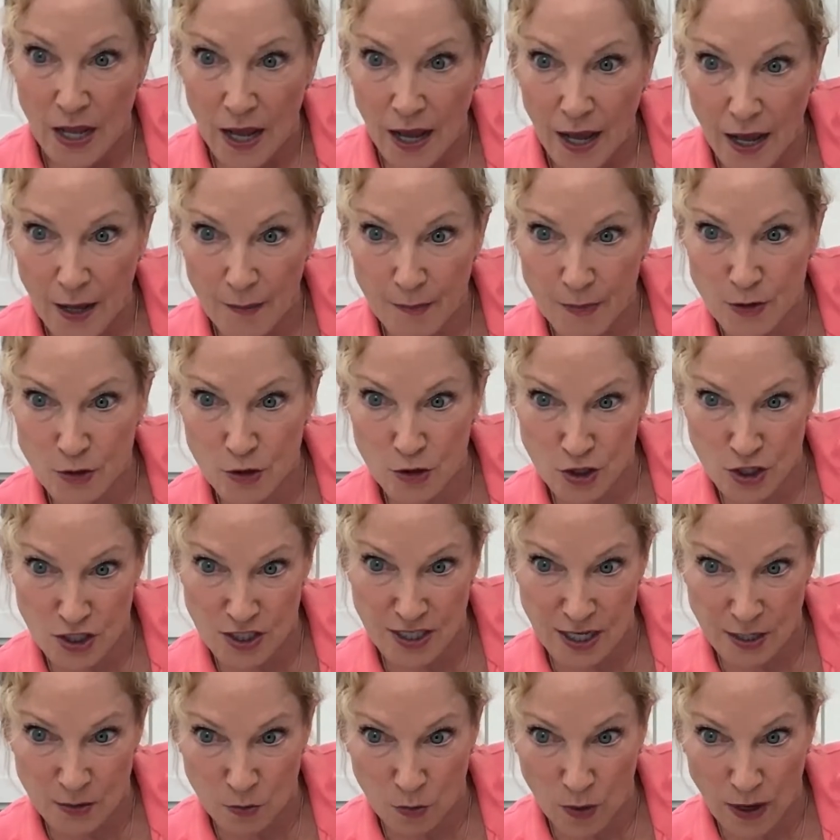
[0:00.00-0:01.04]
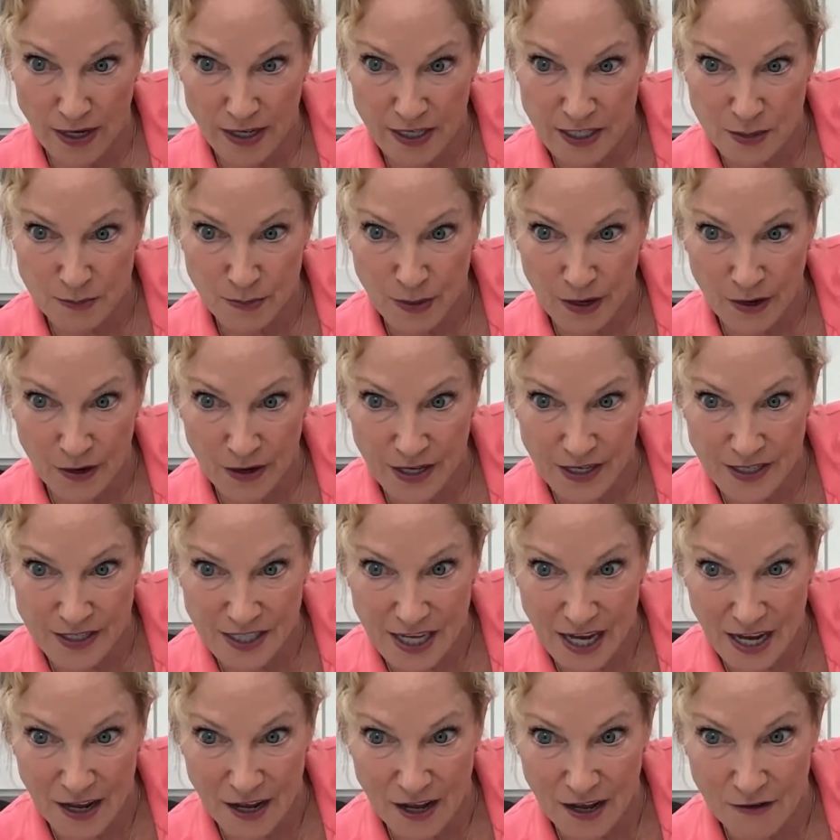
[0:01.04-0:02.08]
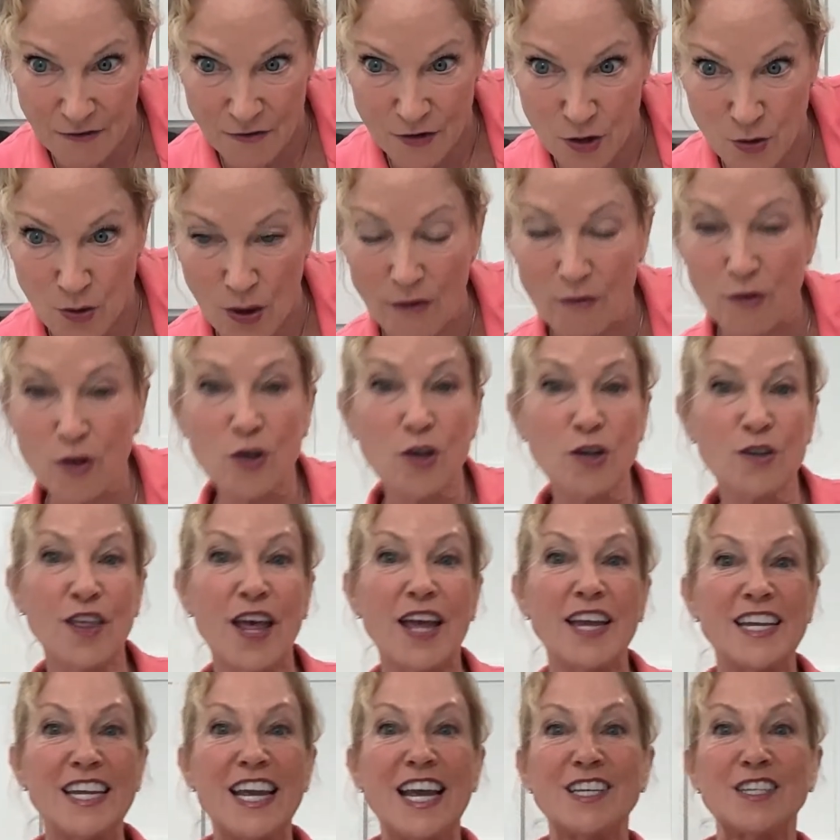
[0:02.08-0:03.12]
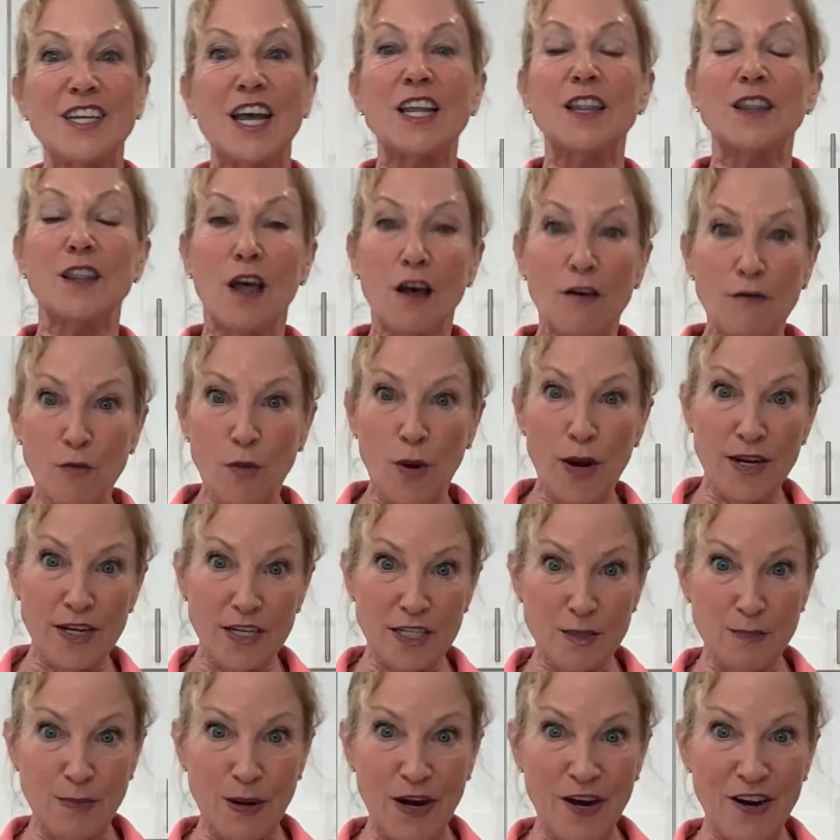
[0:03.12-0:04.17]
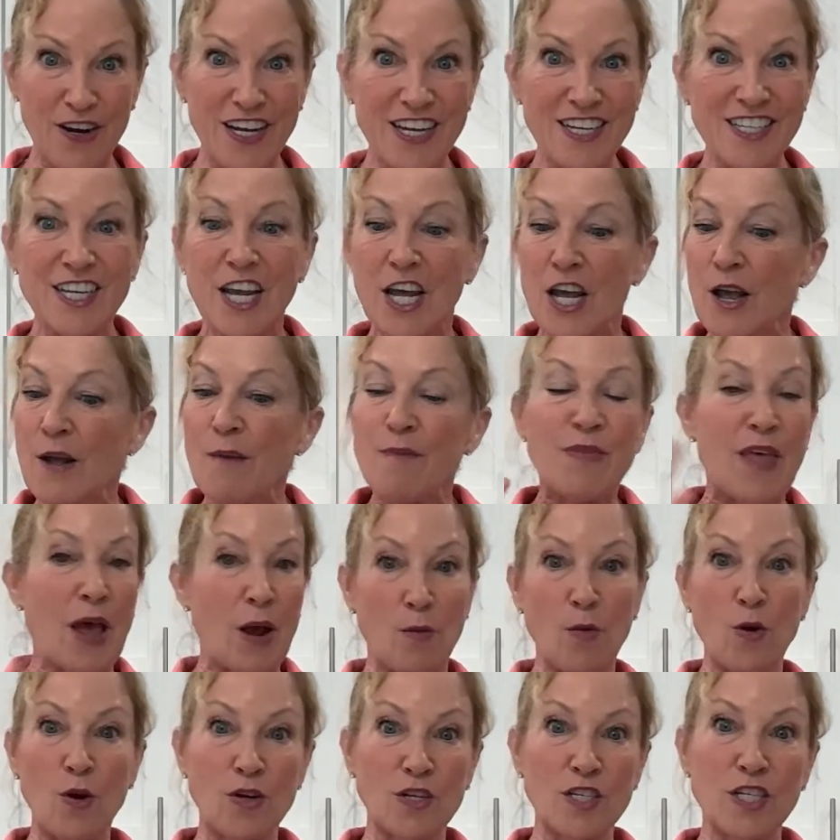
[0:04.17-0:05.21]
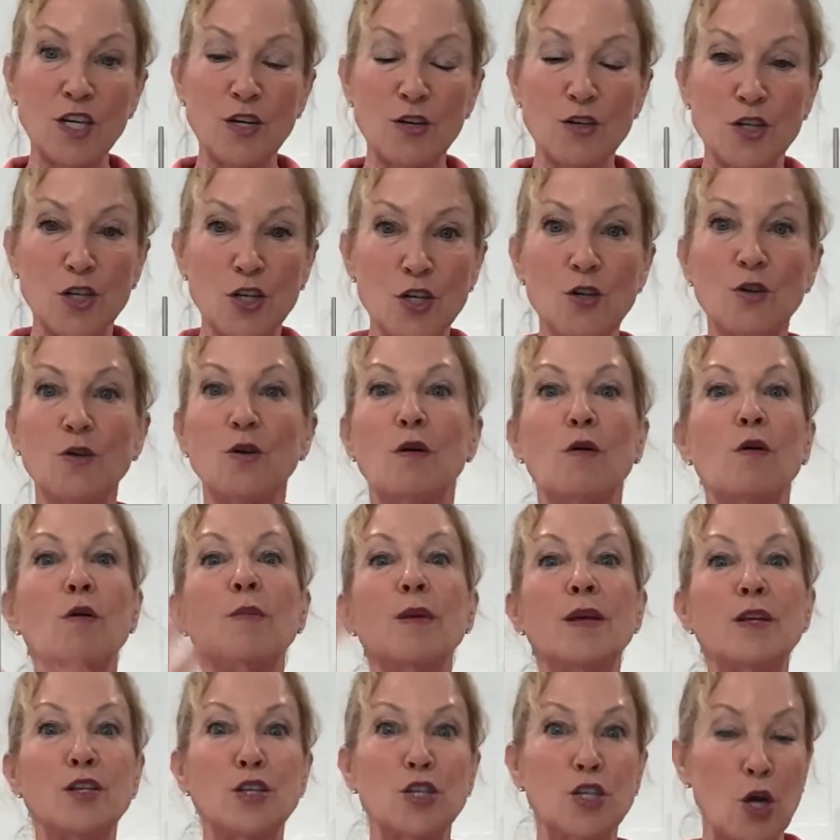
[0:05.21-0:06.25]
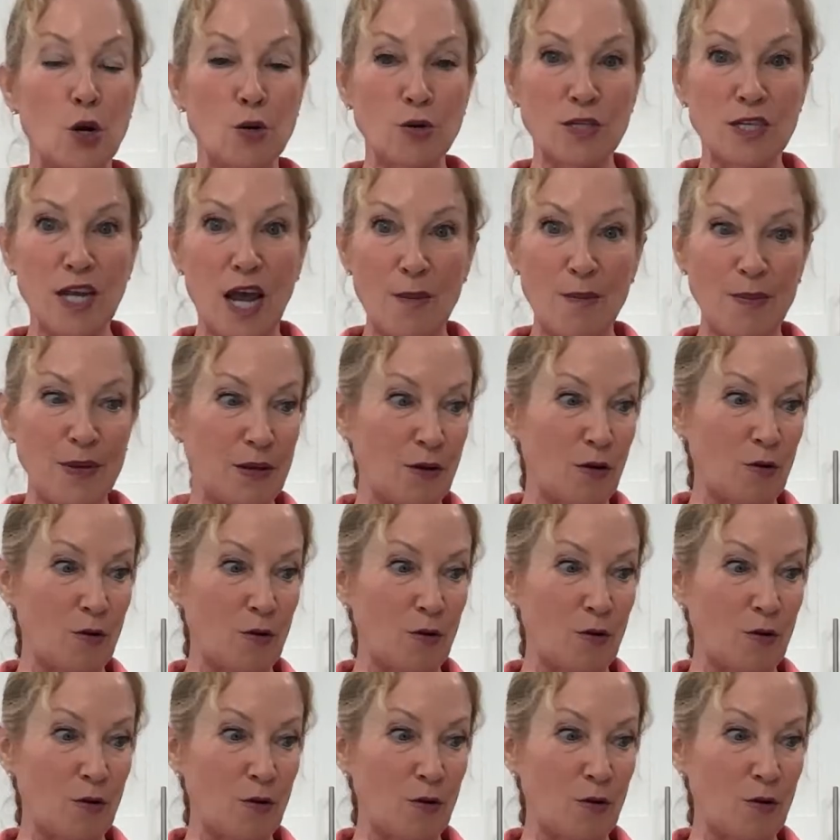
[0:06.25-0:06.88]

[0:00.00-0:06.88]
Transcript: Patricia said, white asparagus, have you ever cooked that? Yes, I love white asparagus. That works here too. It would be show-stopping.